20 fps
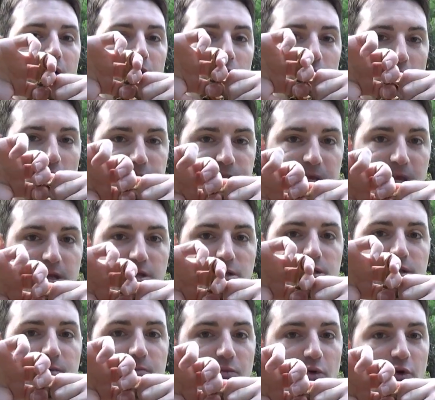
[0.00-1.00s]
rotation
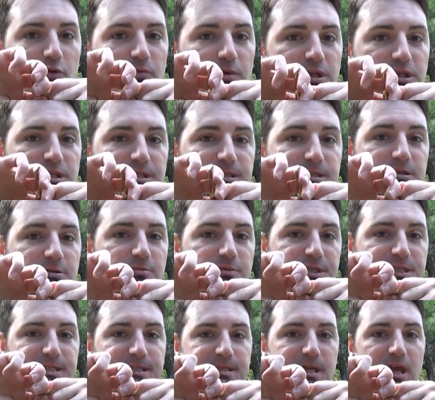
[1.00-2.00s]
and movement to still be
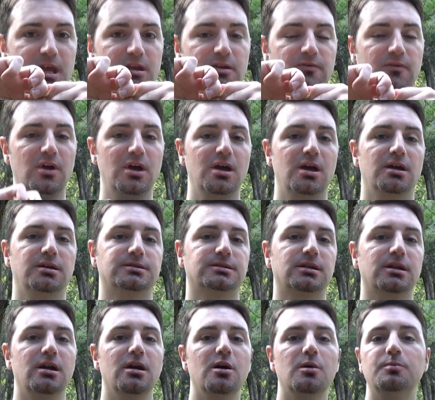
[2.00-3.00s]
safe is going
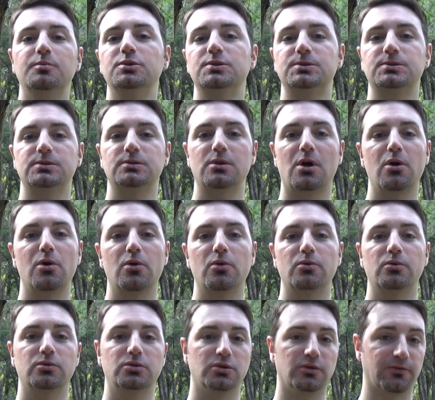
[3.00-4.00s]
to help you slow
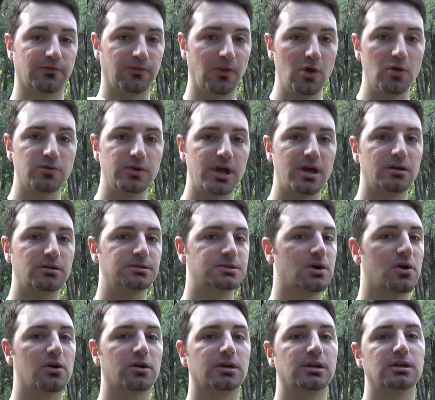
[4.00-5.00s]
your float down on
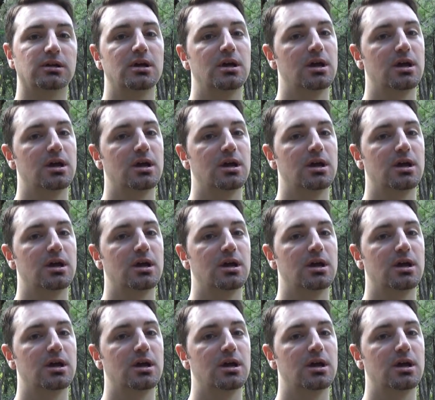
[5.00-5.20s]
target.